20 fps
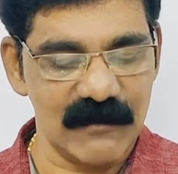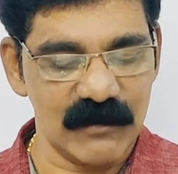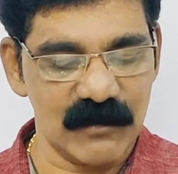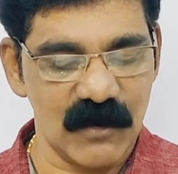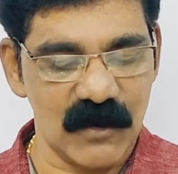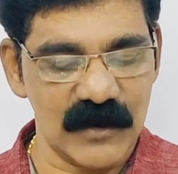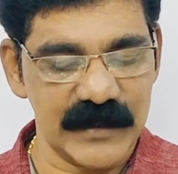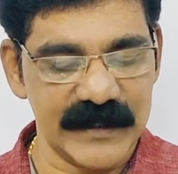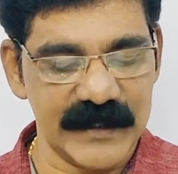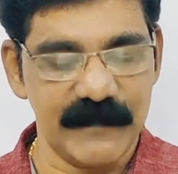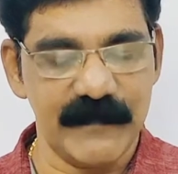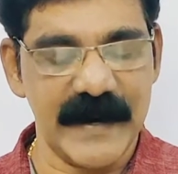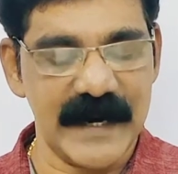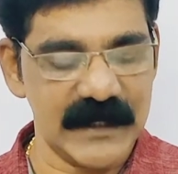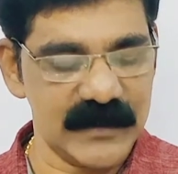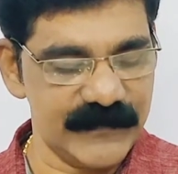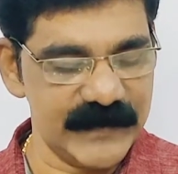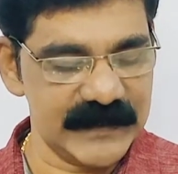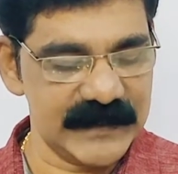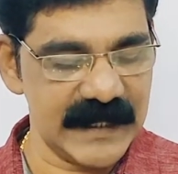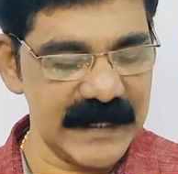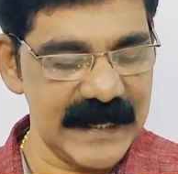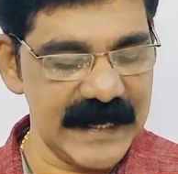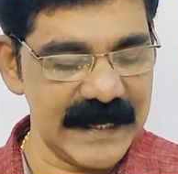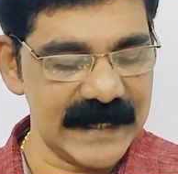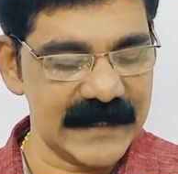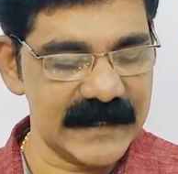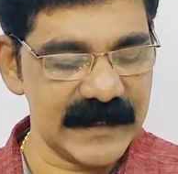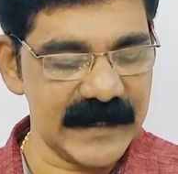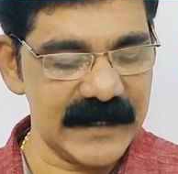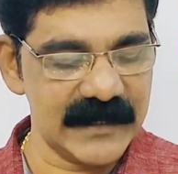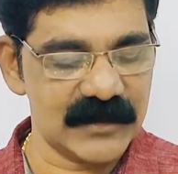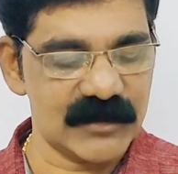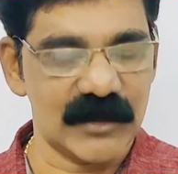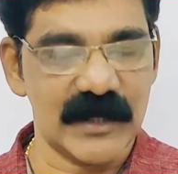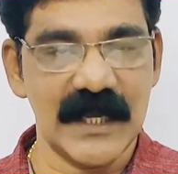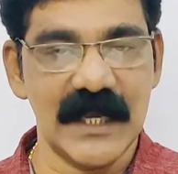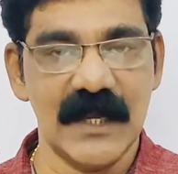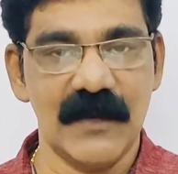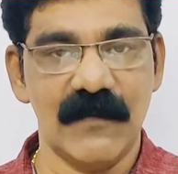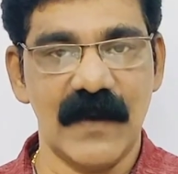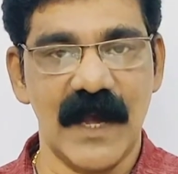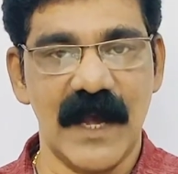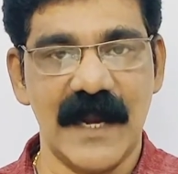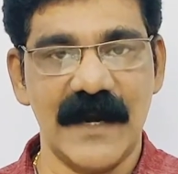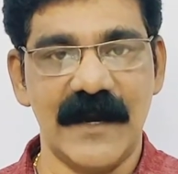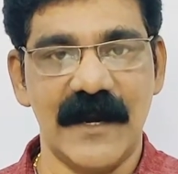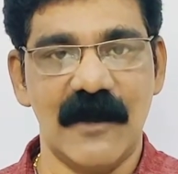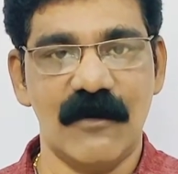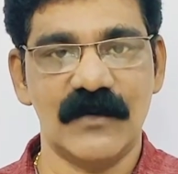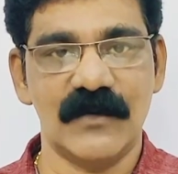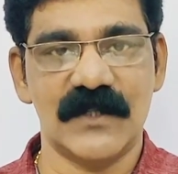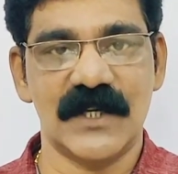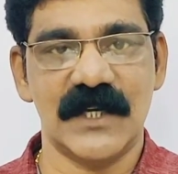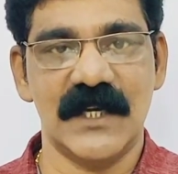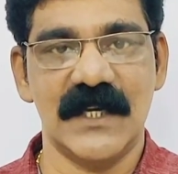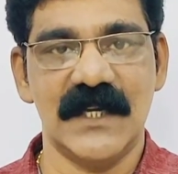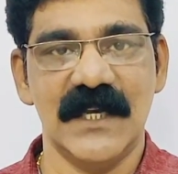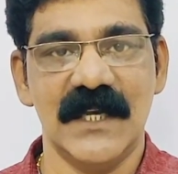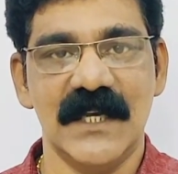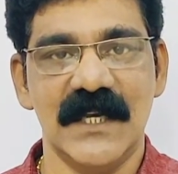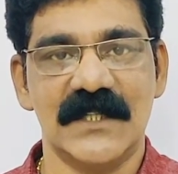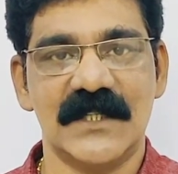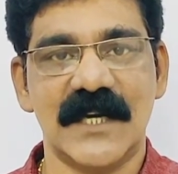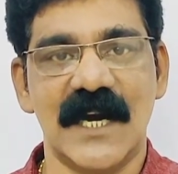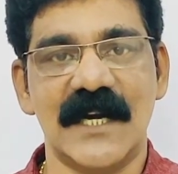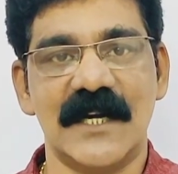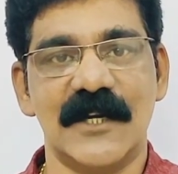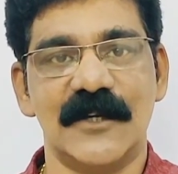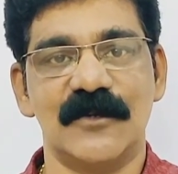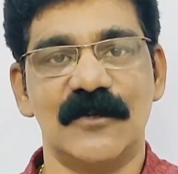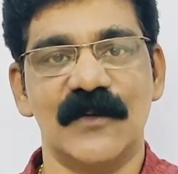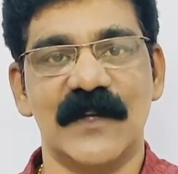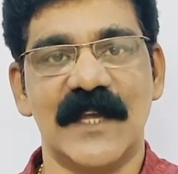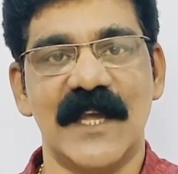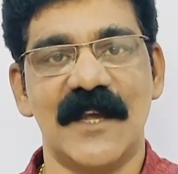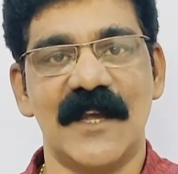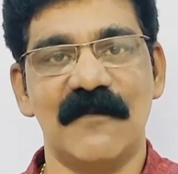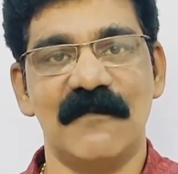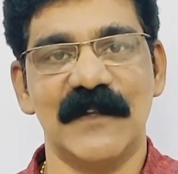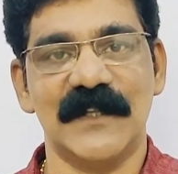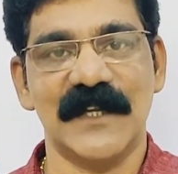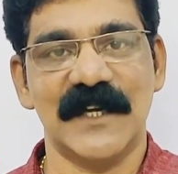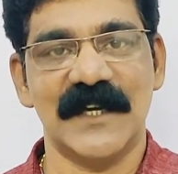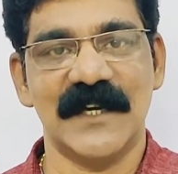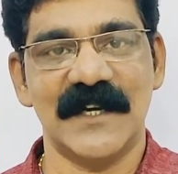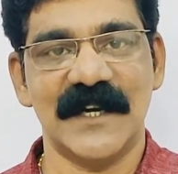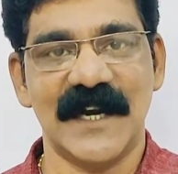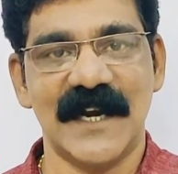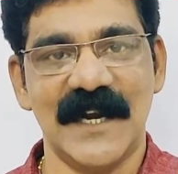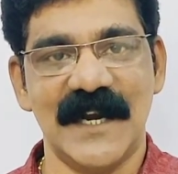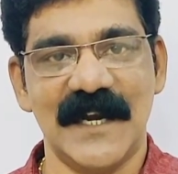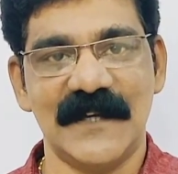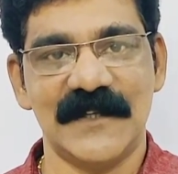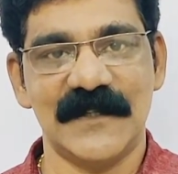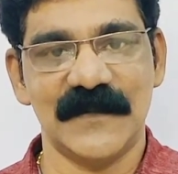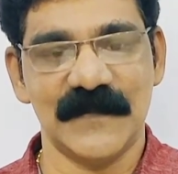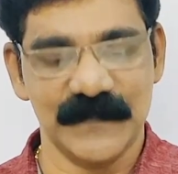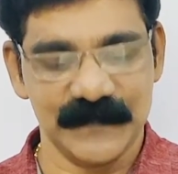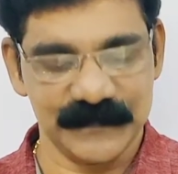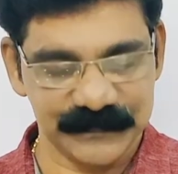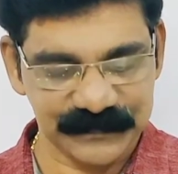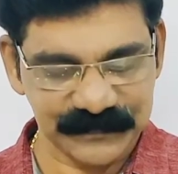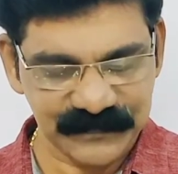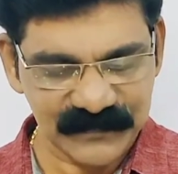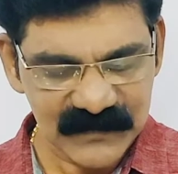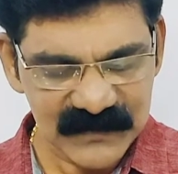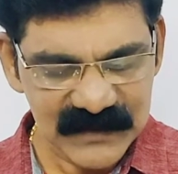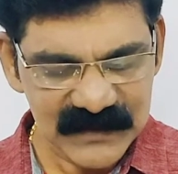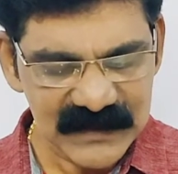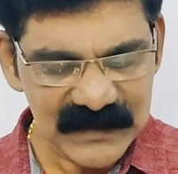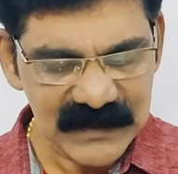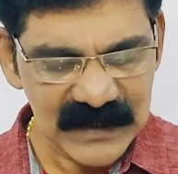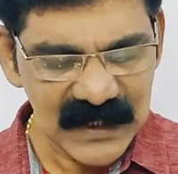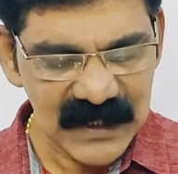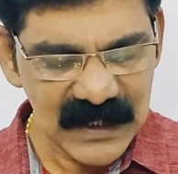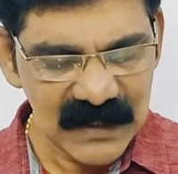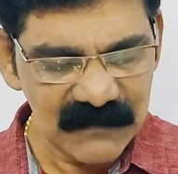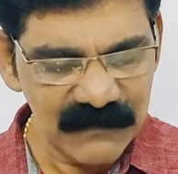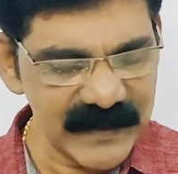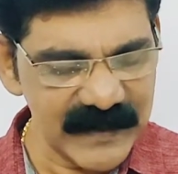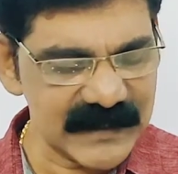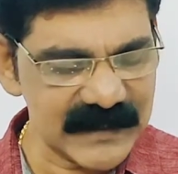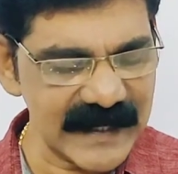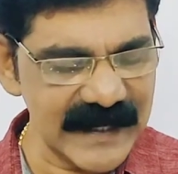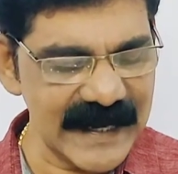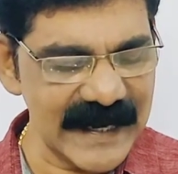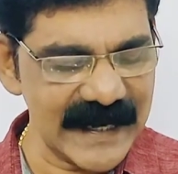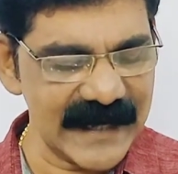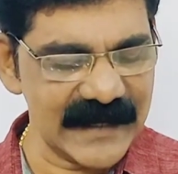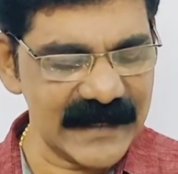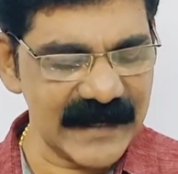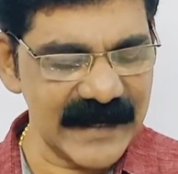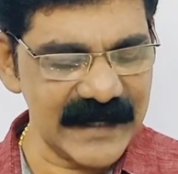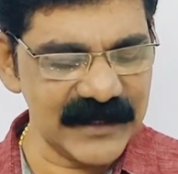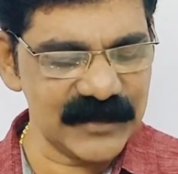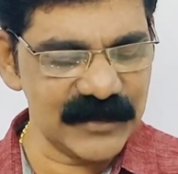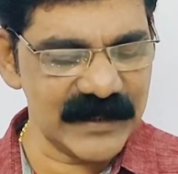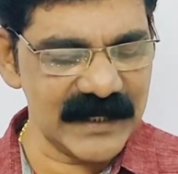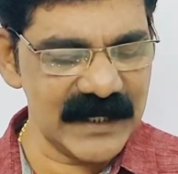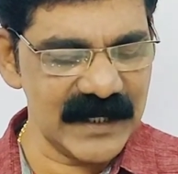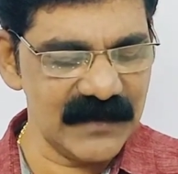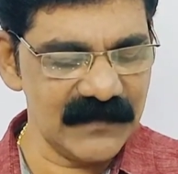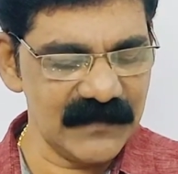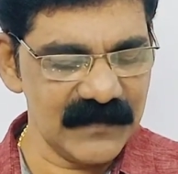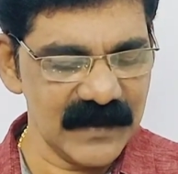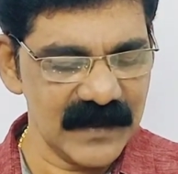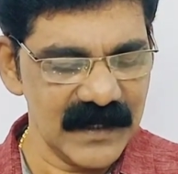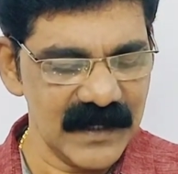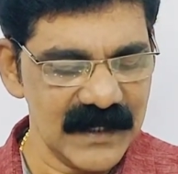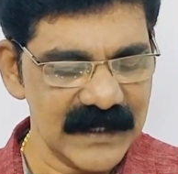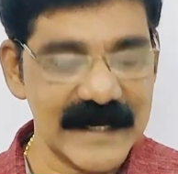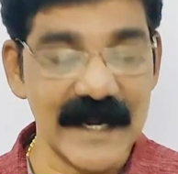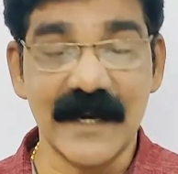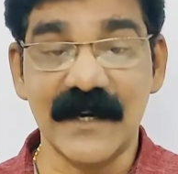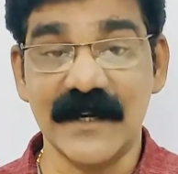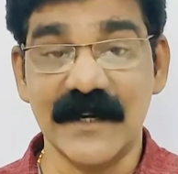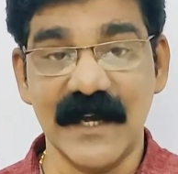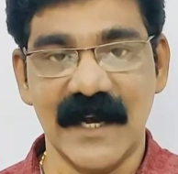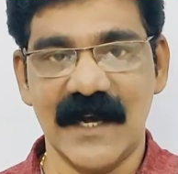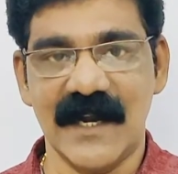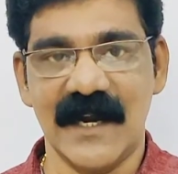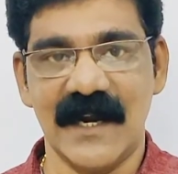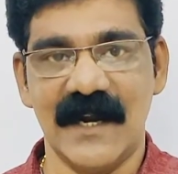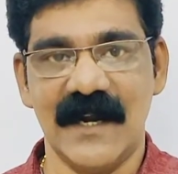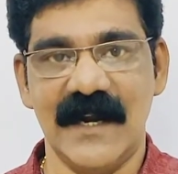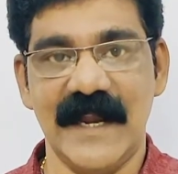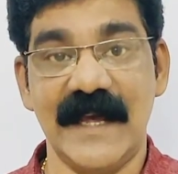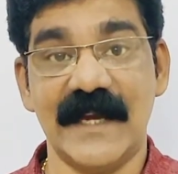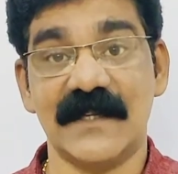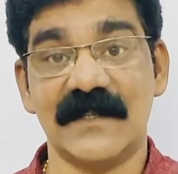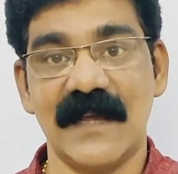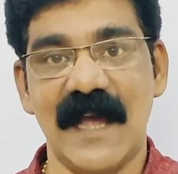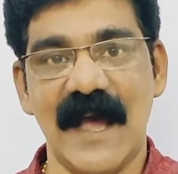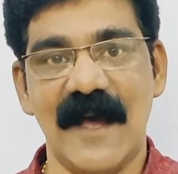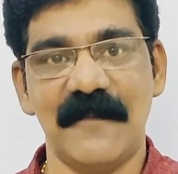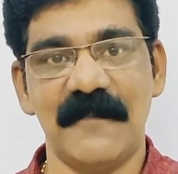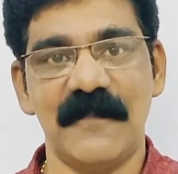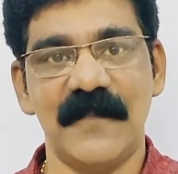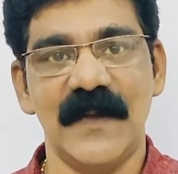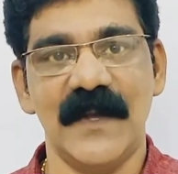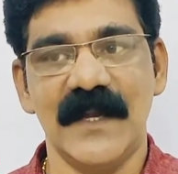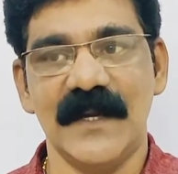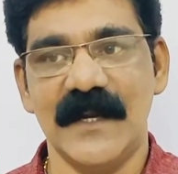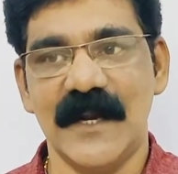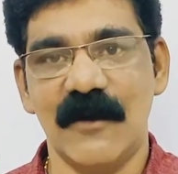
on the bed with a great heave, and now she started to kick with her head with a great heave, kicked her legs up.